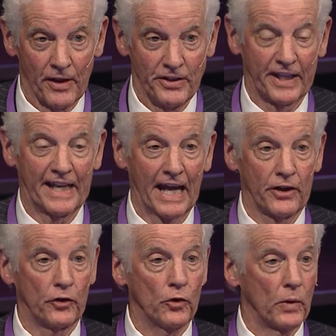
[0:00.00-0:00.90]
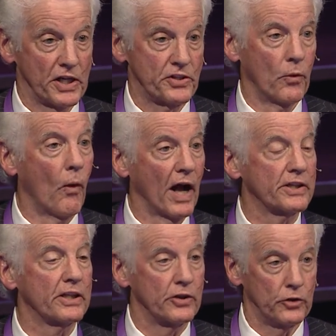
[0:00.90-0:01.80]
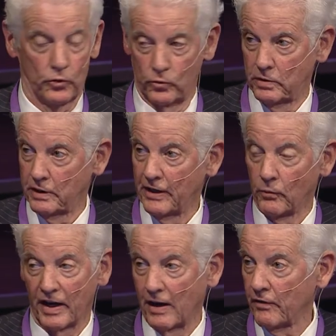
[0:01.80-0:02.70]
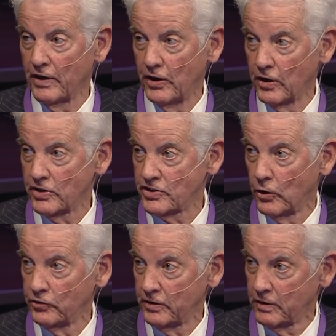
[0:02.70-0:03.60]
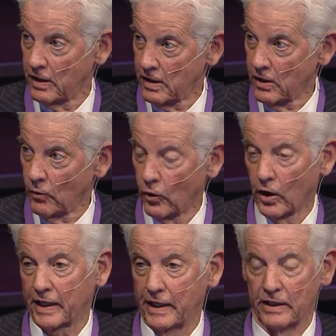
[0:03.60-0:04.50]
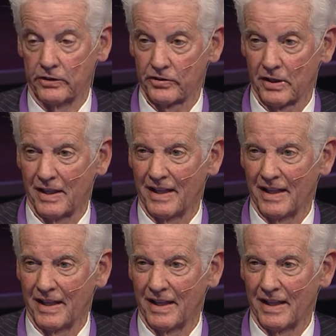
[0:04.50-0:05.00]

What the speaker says: you can't do what you want to do in whatever your chosen work is